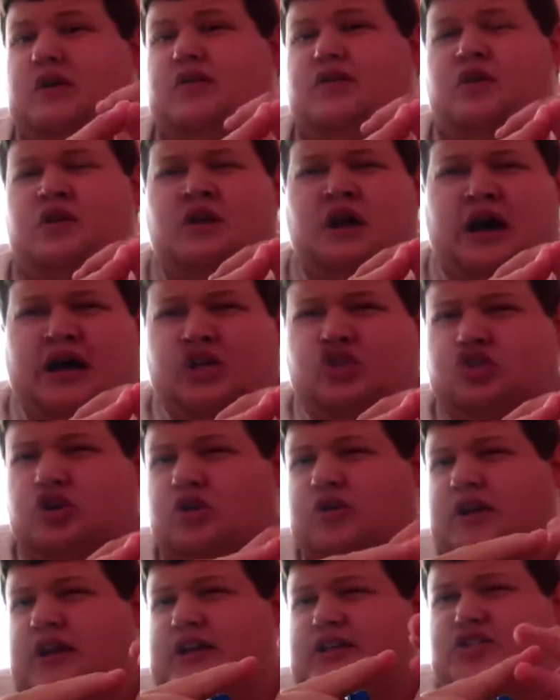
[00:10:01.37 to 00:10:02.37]
the
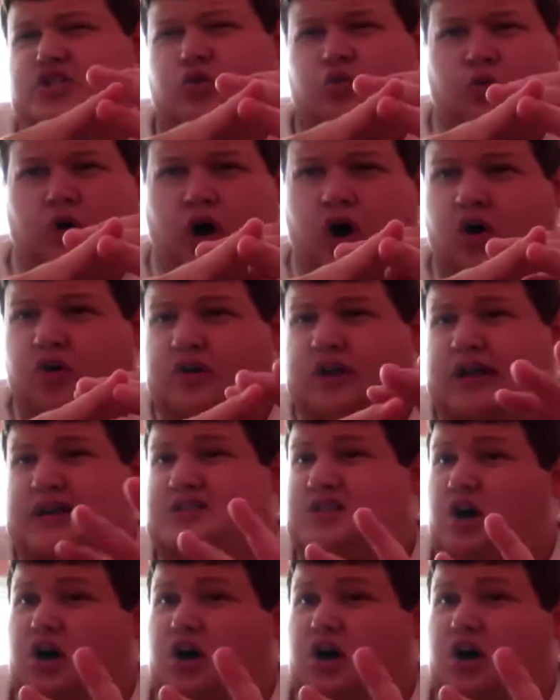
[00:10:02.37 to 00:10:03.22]
Nitro days, the Raw days,